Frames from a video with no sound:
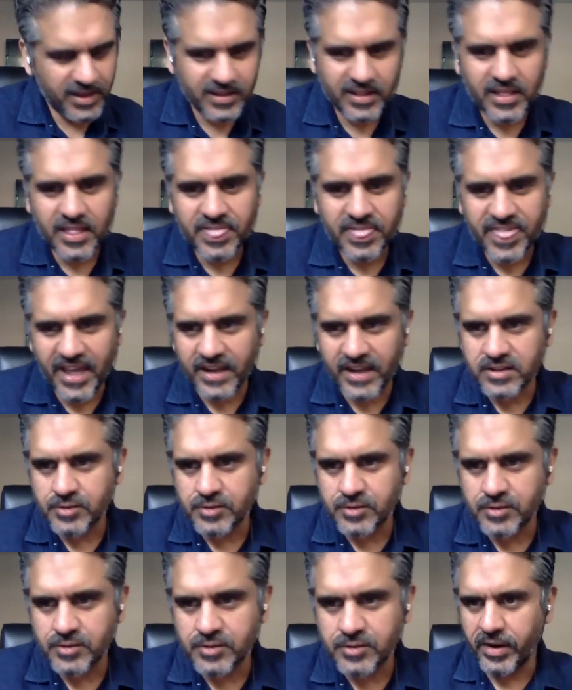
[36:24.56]
Thanks
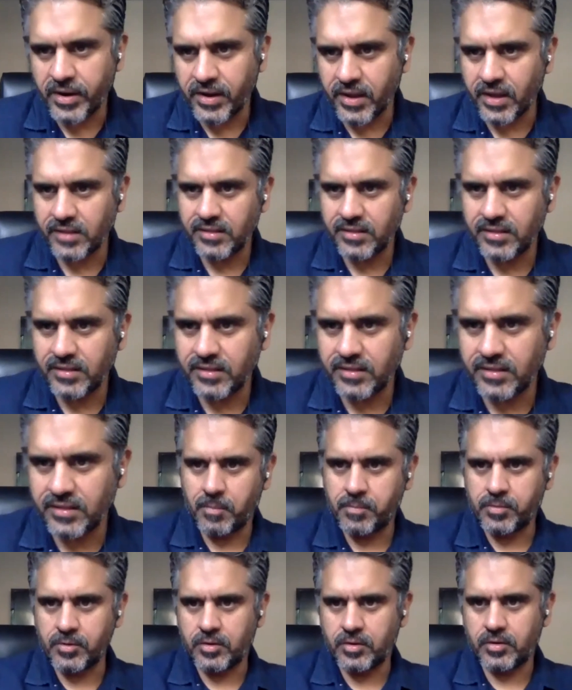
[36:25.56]
for bringing that
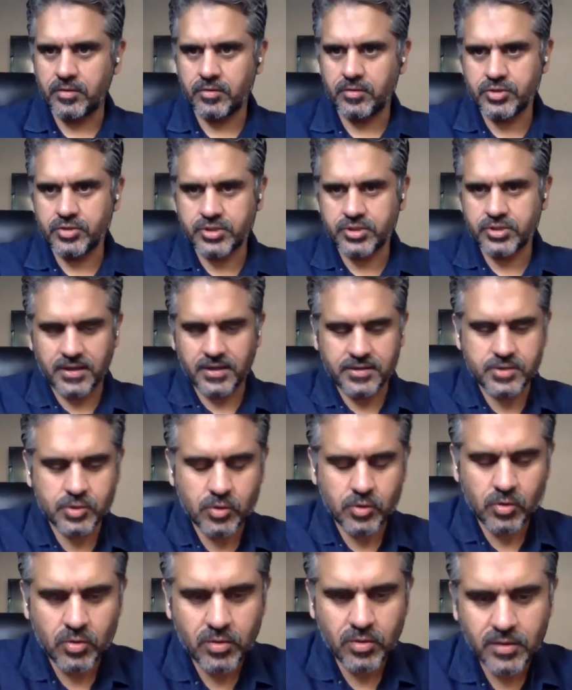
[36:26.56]
up, Ruchita.
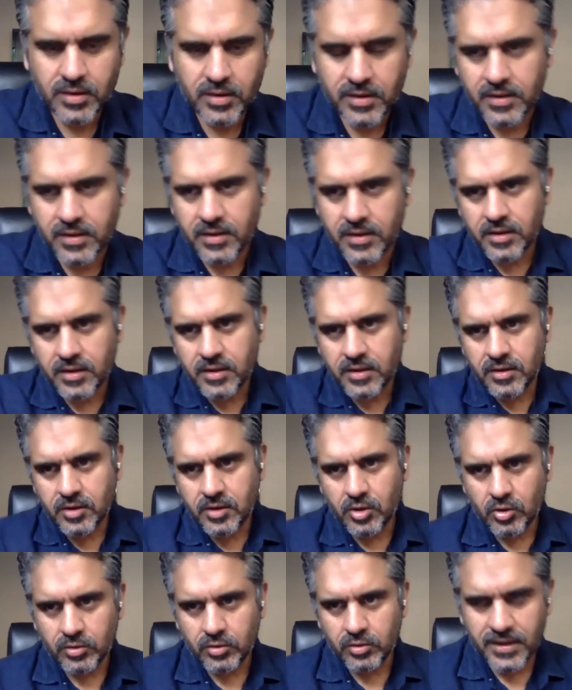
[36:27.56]
So,
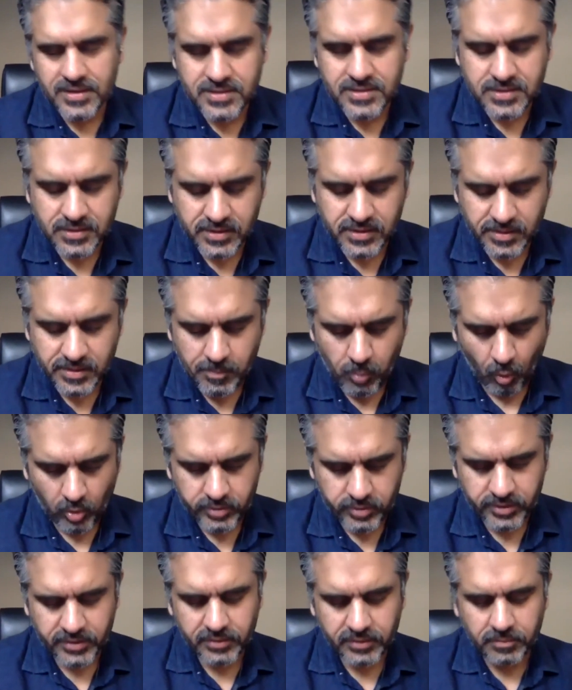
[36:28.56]
that's an
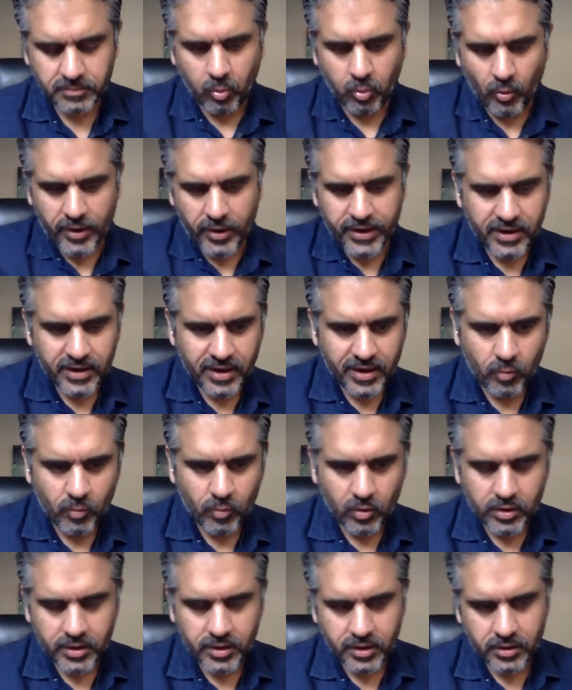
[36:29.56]
important point I
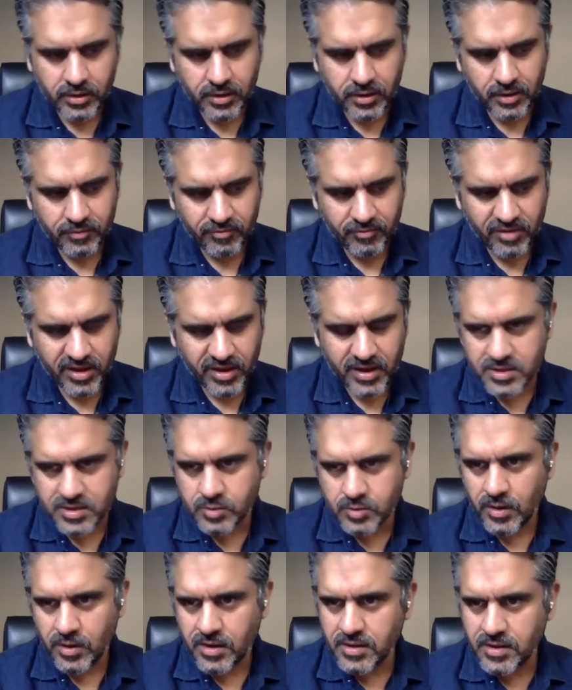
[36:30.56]
wanted to convey
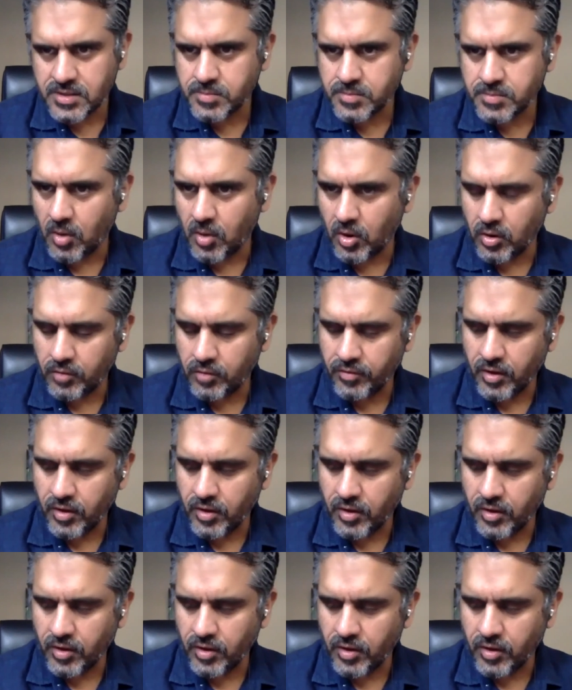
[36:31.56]
as well as part of
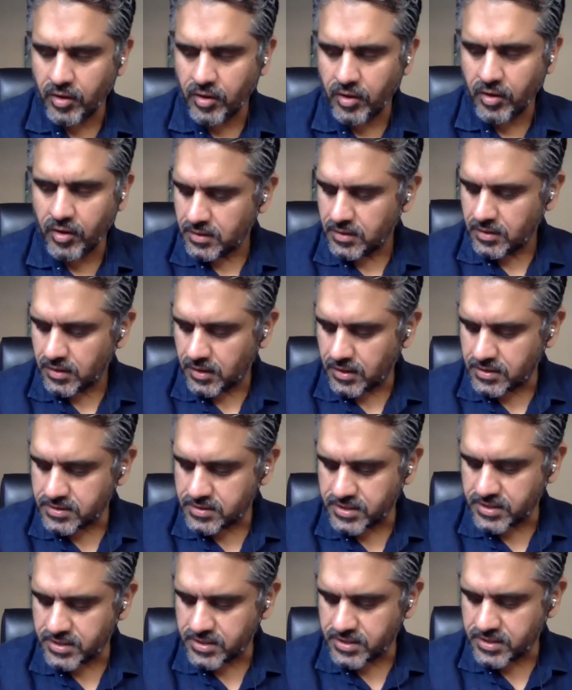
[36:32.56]
our
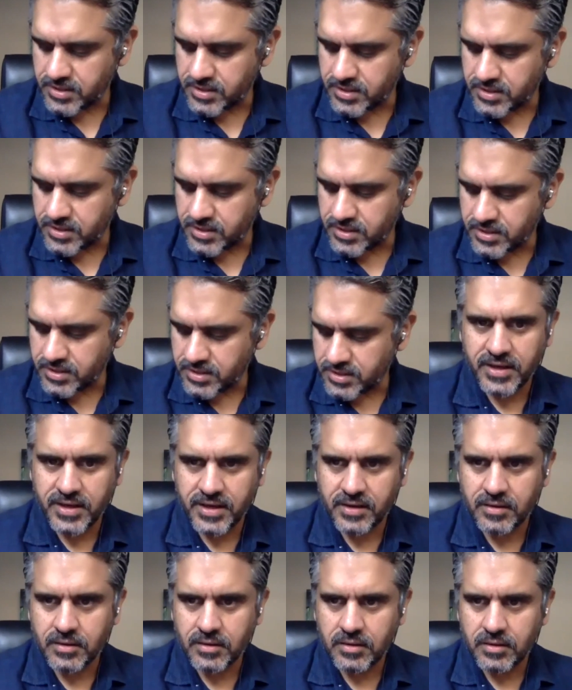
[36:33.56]
session today,
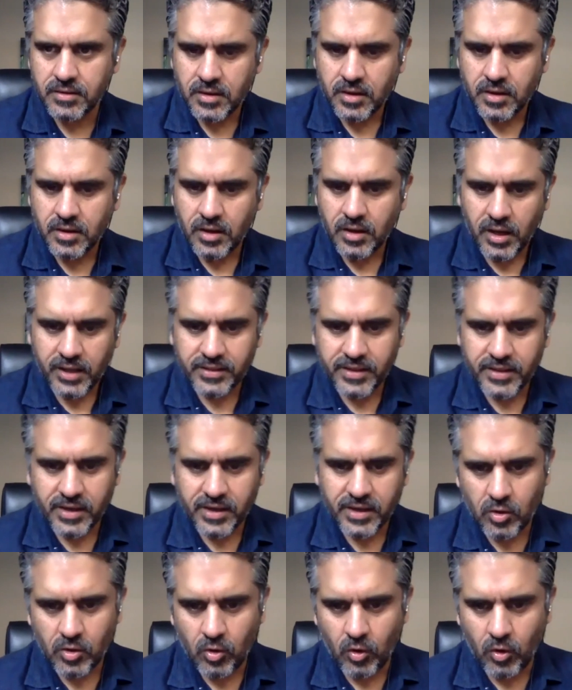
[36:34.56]
that I think
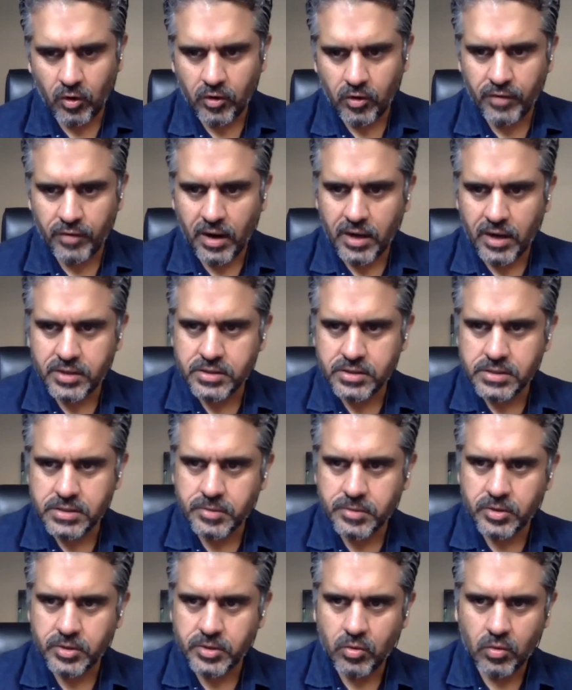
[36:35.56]
a lot of
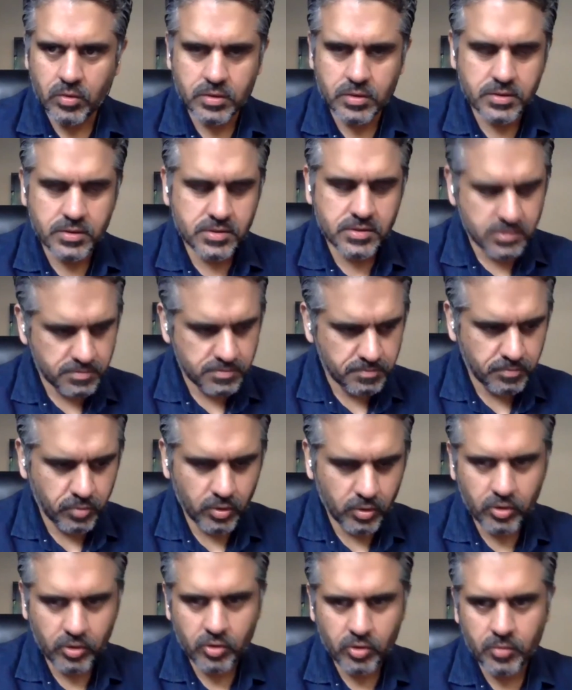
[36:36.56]
entrepreneurs
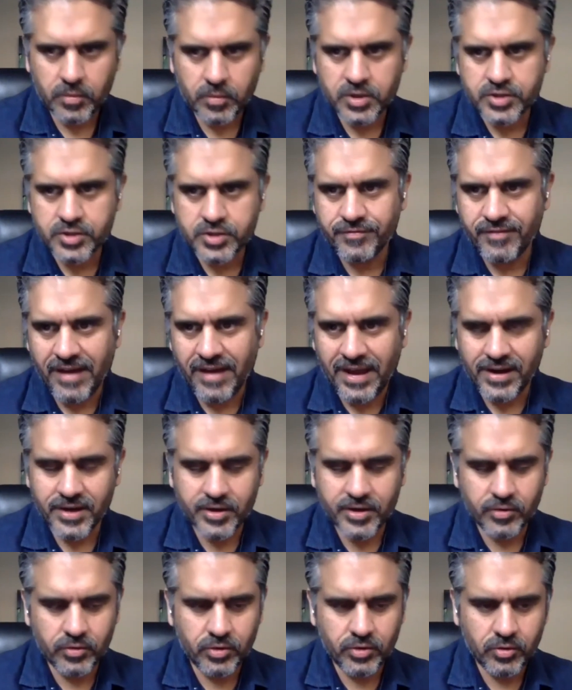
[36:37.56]
put too much
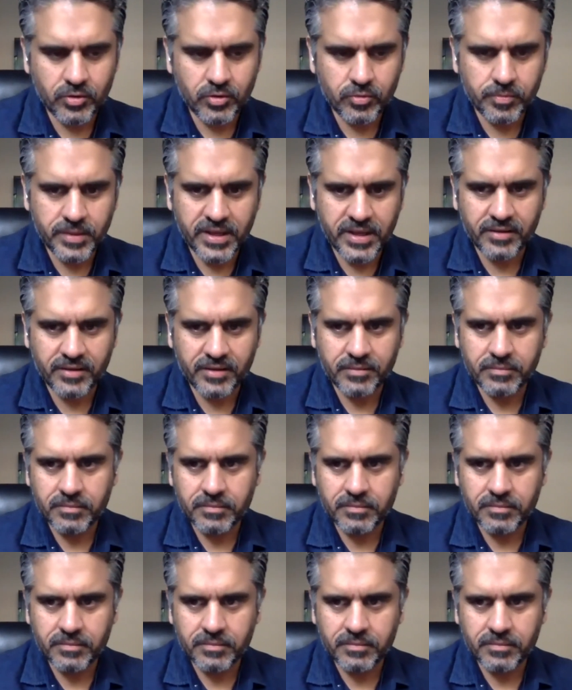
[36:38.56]
value to being,